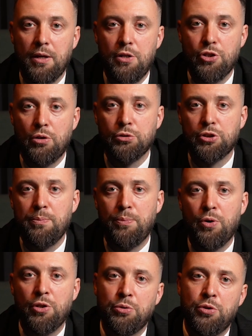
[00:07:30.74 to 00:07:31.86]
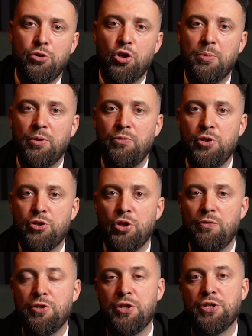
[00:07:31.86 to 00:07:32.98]
It's also important to determine which
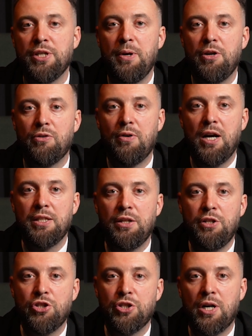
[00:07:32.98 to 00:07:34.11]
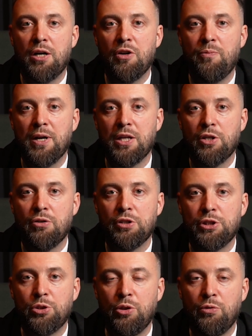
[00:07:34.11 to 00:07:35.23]
services may require additional out-of-pocket
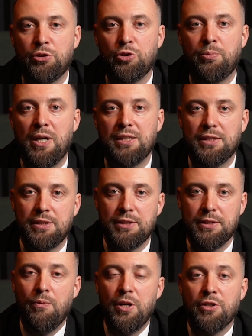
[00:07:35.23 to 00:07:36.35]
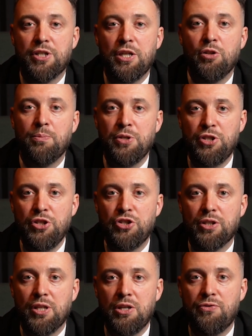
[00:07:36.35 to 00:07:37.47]
costs to avoid surprises. When scheduling procedure,
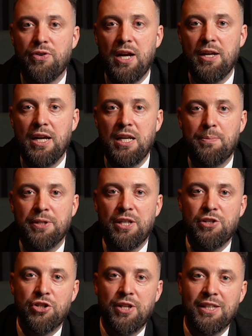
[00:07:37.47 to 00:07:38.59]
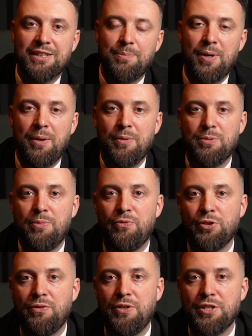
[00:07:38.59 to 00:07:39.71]
clarify any potential extra payments
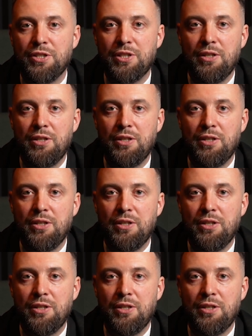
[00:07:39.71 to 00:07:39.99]
before the visit.